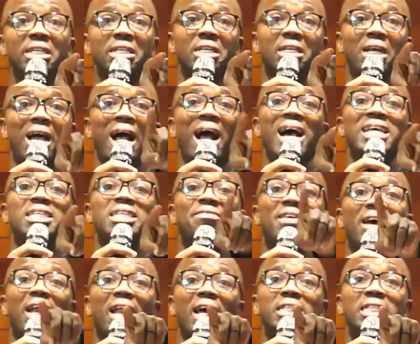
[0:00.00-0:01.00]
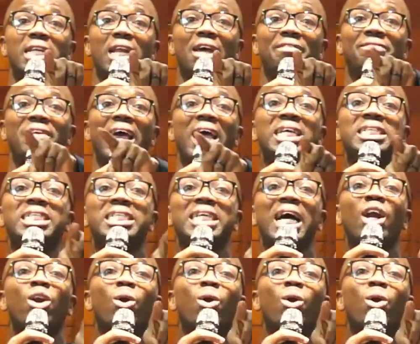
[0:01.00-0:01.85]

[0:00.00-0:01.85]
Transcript: has everlasting life and shall not